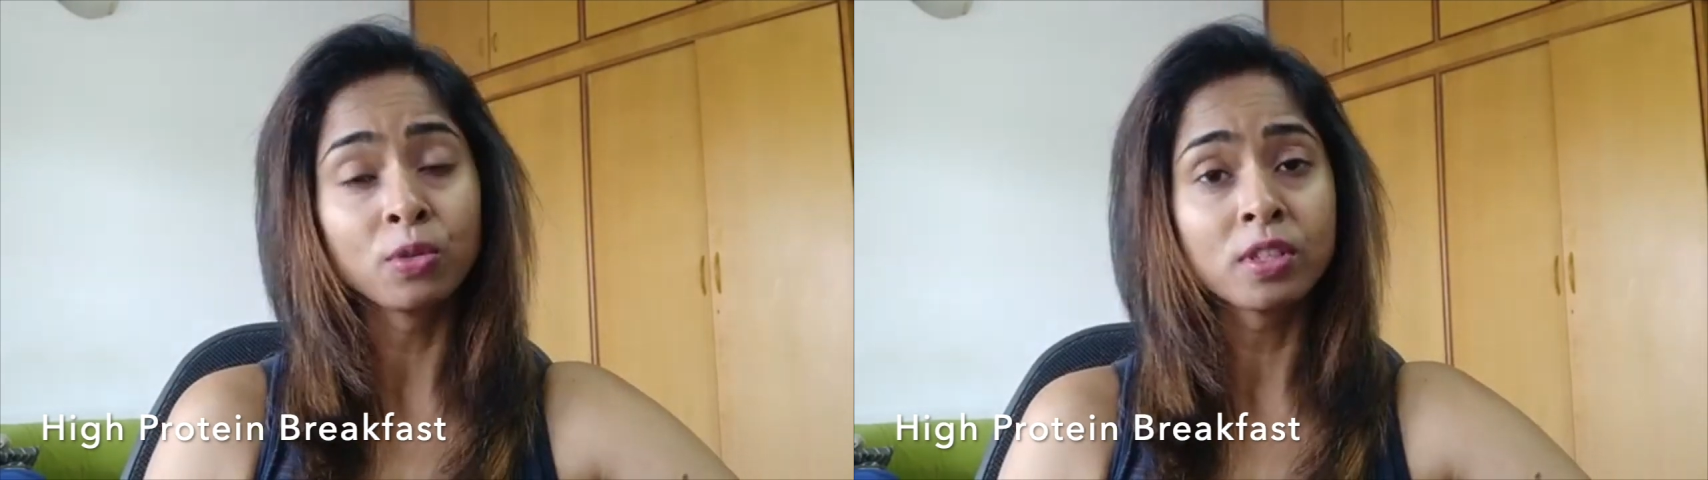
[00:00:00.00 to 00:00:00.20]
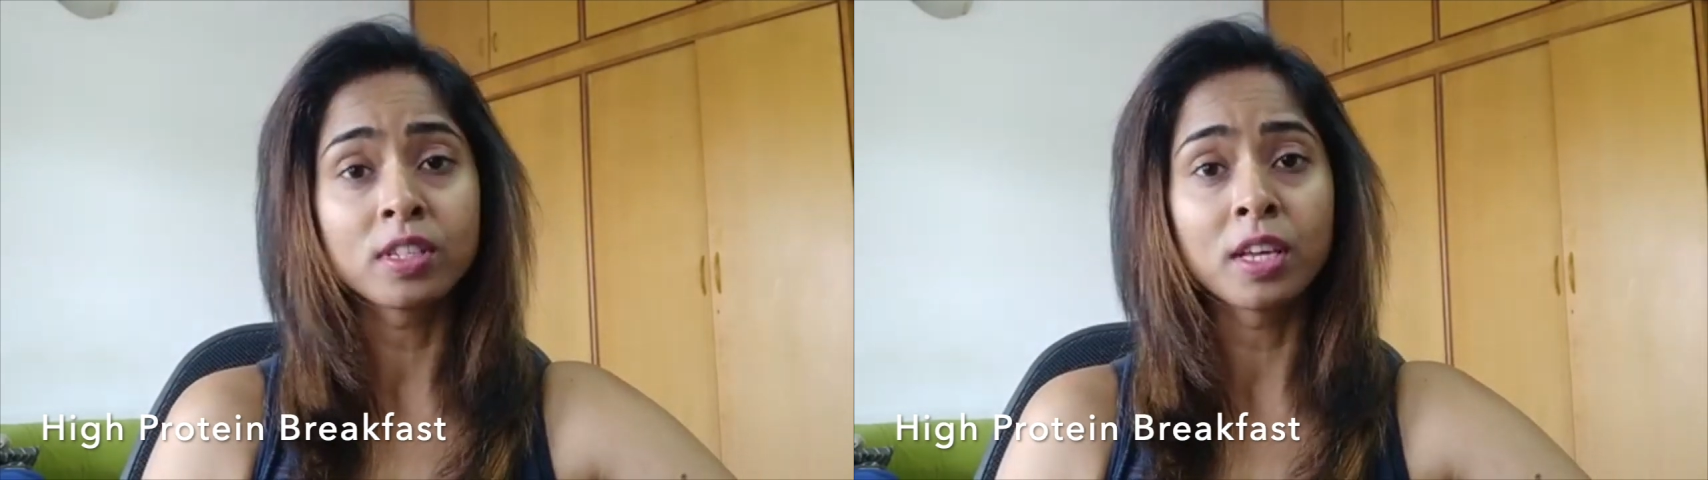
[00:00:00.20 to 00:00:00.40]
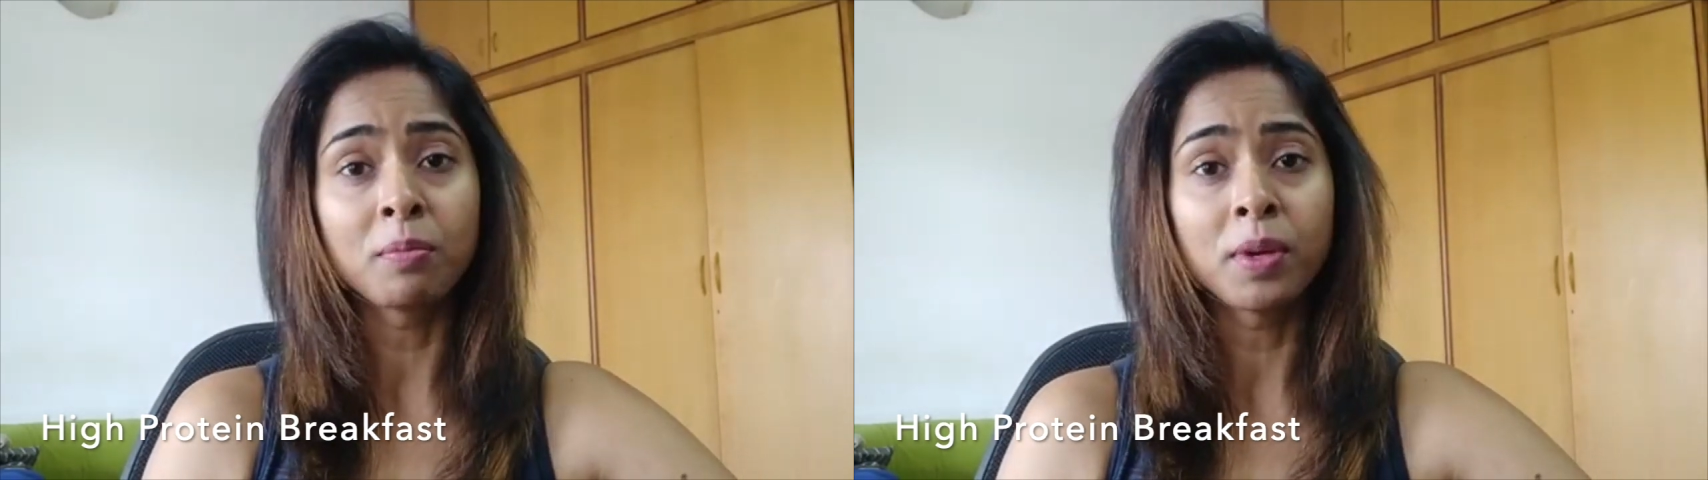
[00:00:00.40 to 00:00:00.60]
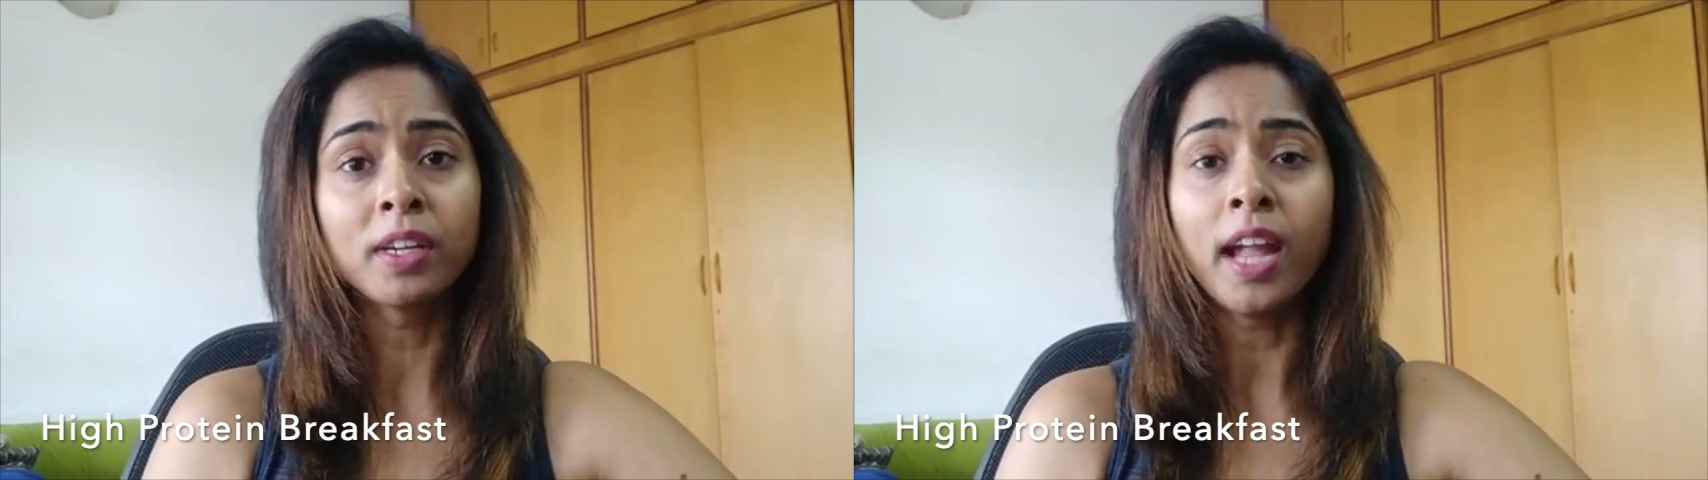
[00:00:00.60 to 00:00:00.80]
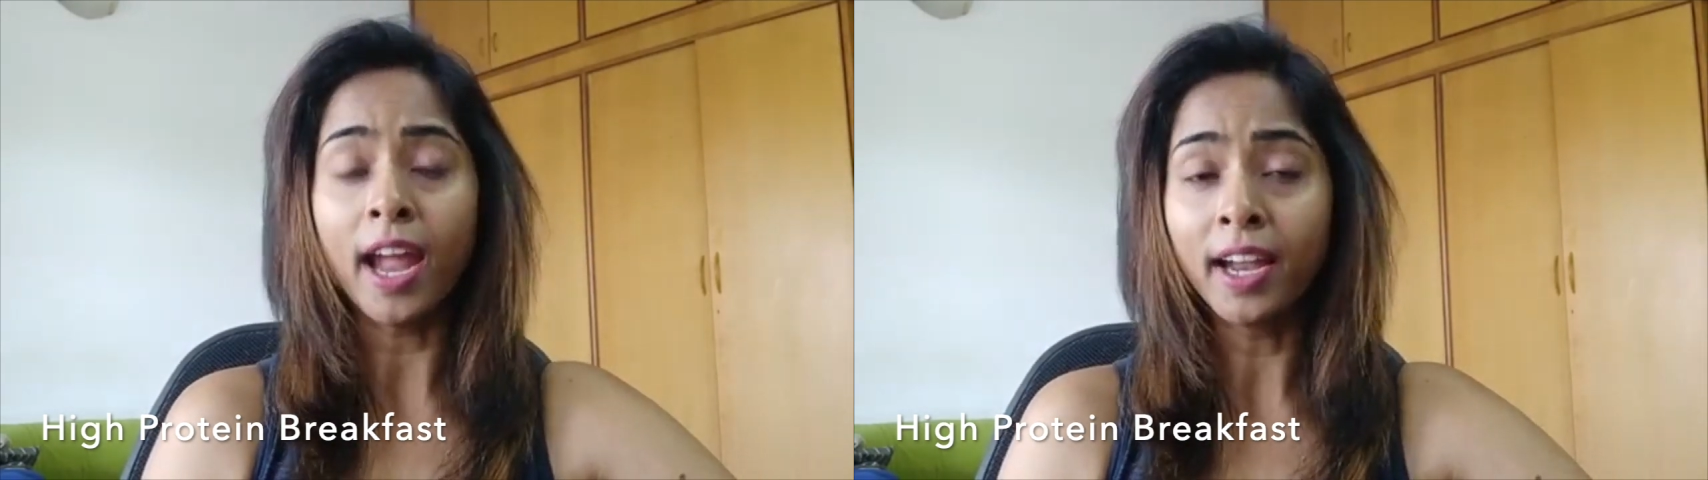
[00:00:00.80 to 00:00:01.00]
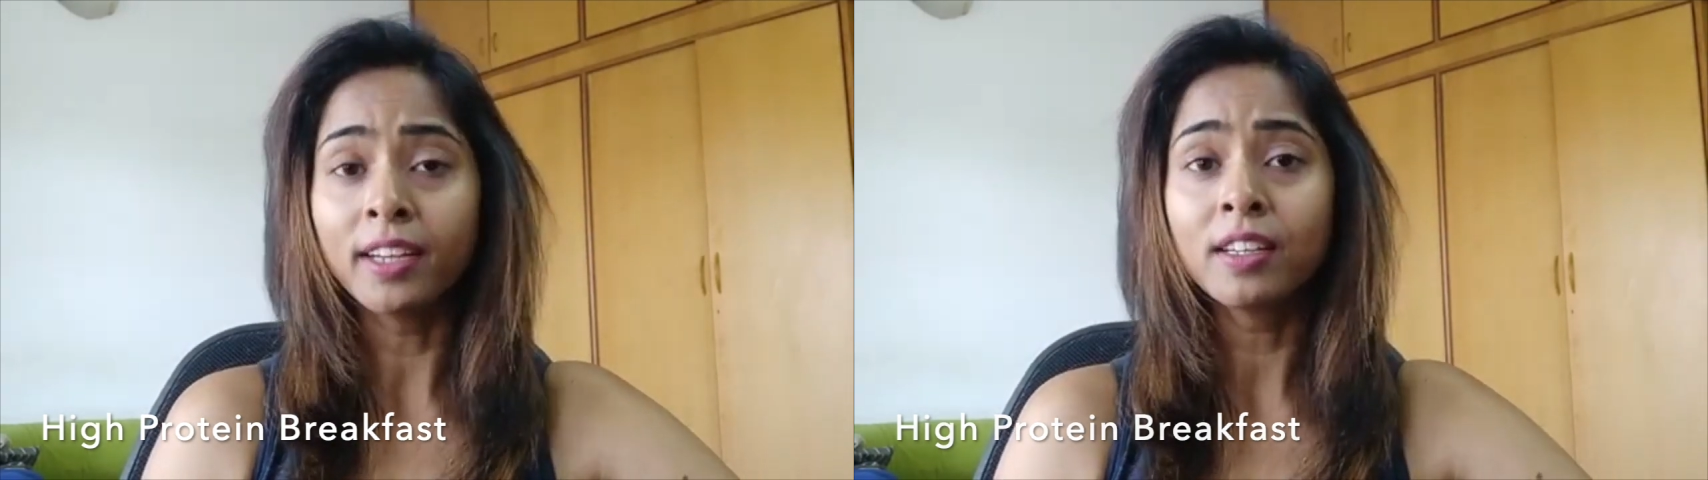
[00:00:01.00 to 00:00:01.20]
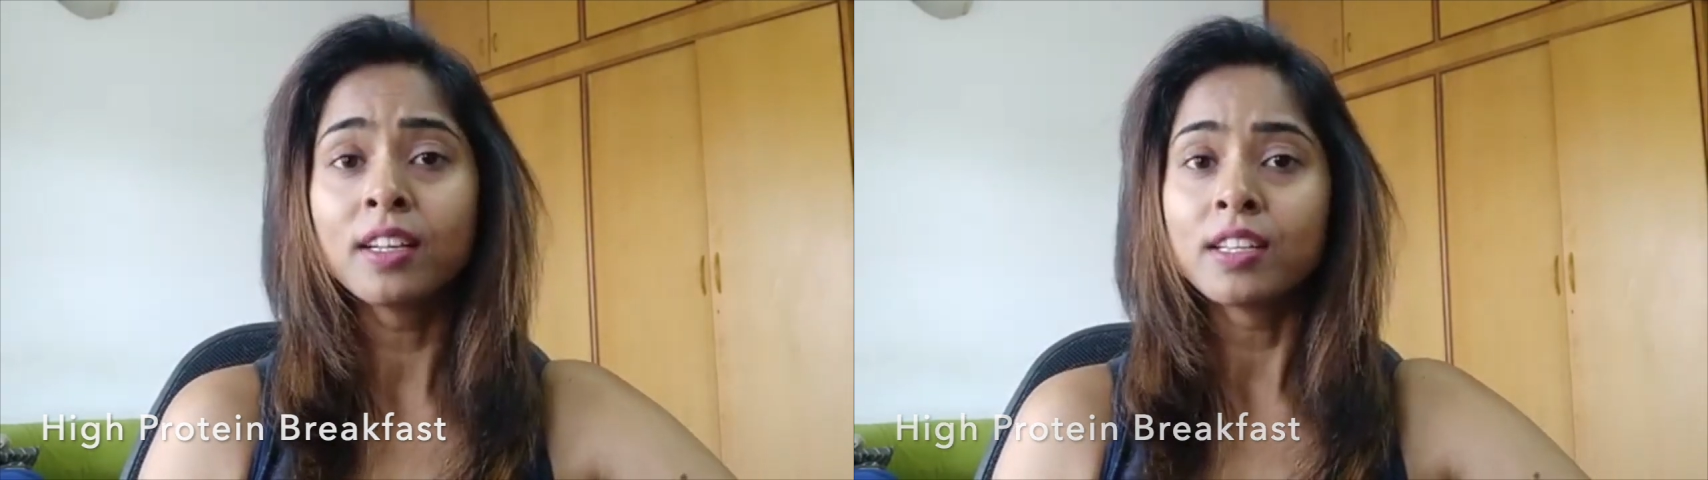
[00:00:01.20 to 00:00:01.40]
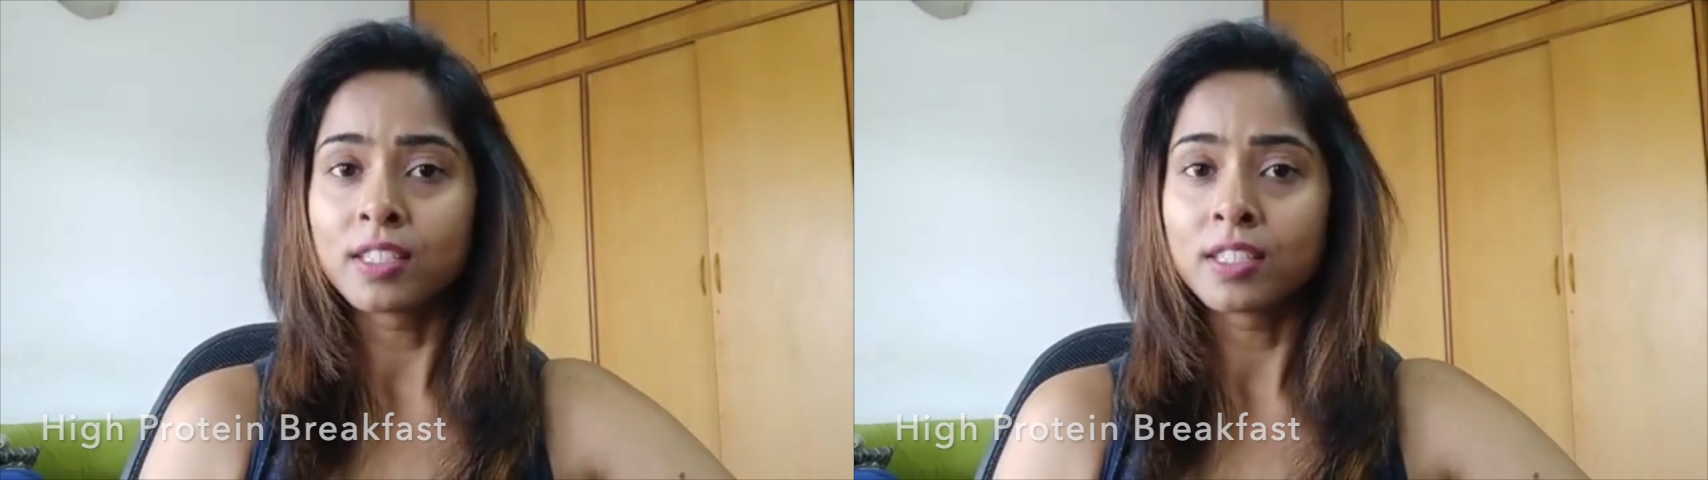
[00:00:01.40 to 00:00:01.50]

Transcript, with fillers: don't skip it and